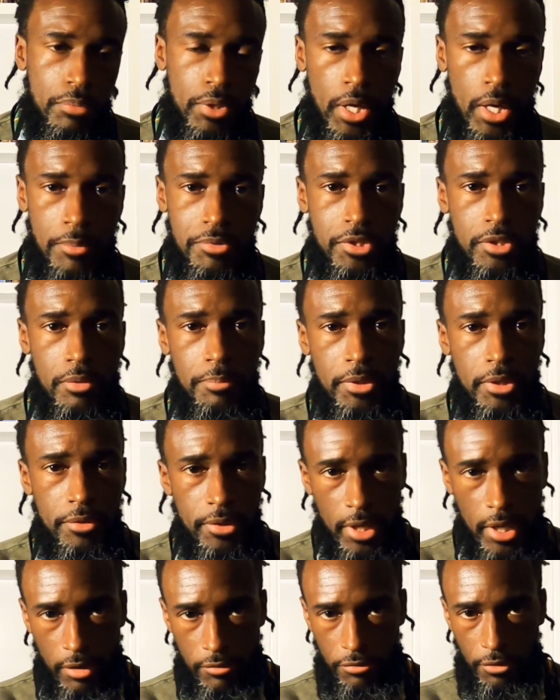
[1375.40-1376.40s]
Perhaps it could be
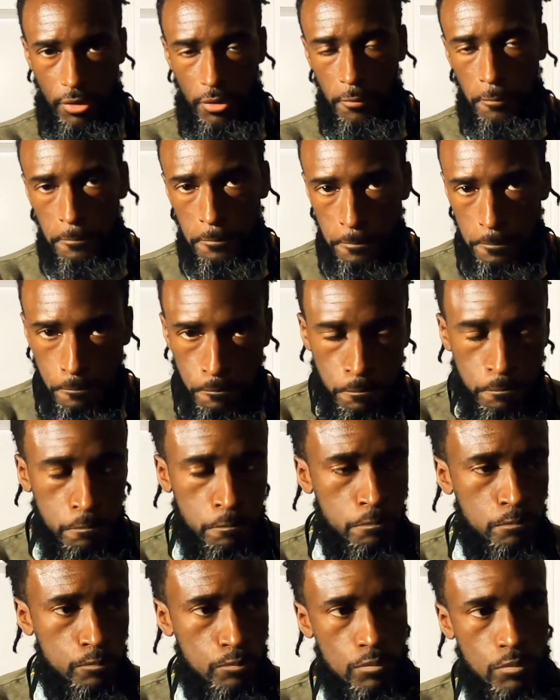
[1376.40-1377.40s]
a downfall
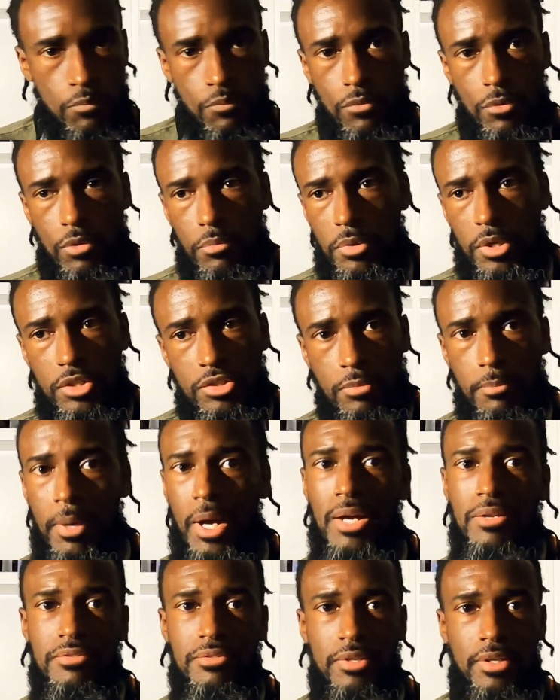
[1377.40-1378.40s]
because your
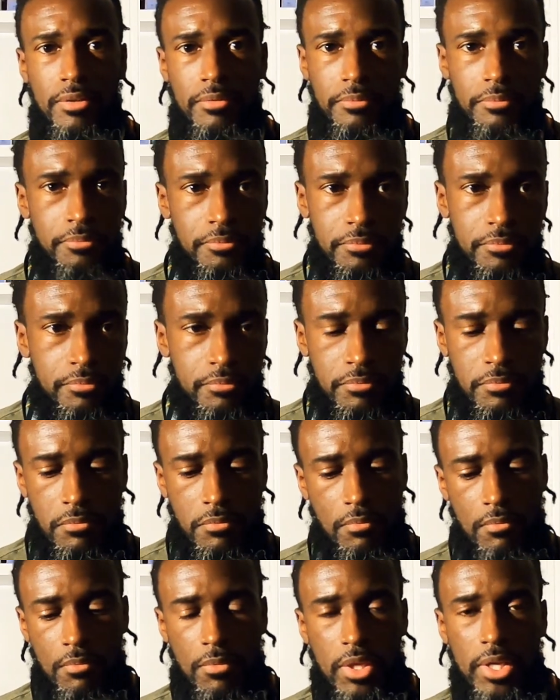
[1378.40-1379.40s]
mindset
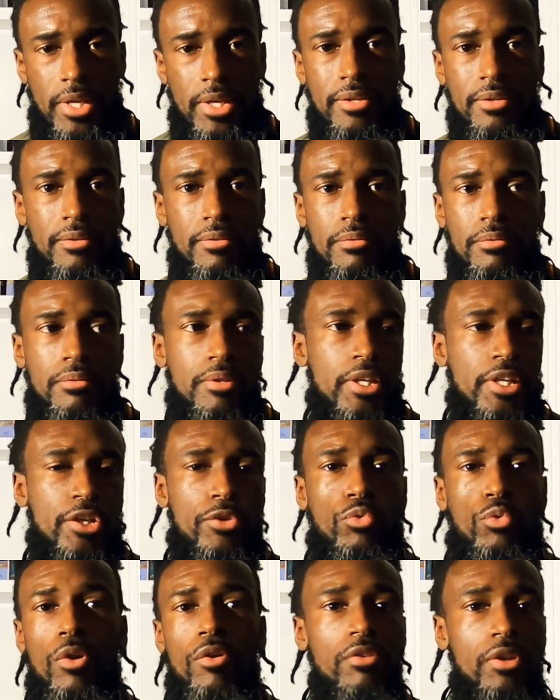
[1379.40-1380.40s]
isn't
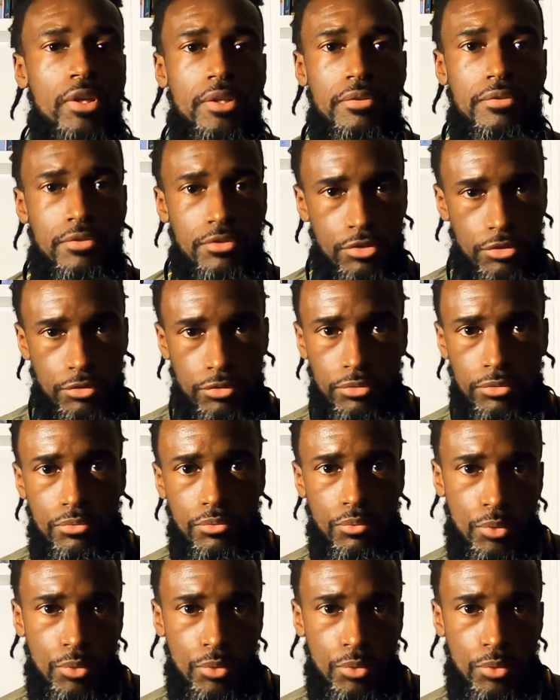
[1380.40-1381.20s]
equivalent to